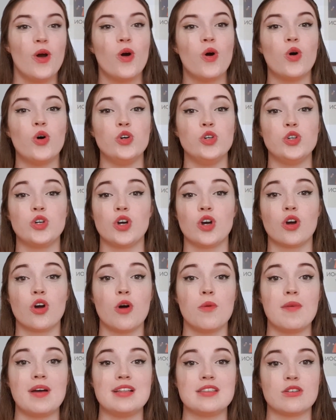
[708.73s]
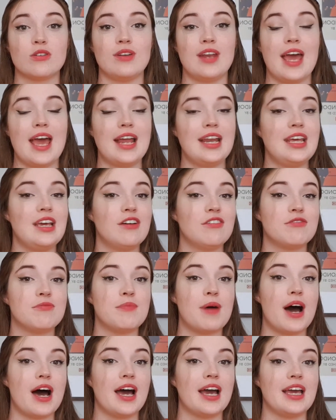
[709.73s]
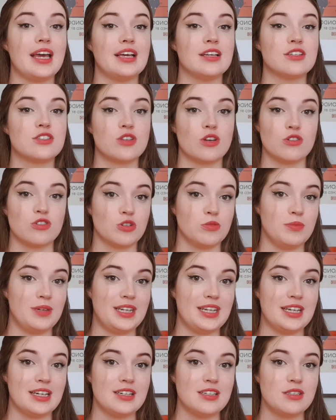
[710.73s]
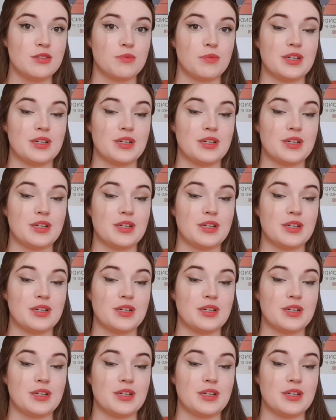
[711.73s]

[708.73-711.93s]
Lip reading: or you can comment on any of my social medias,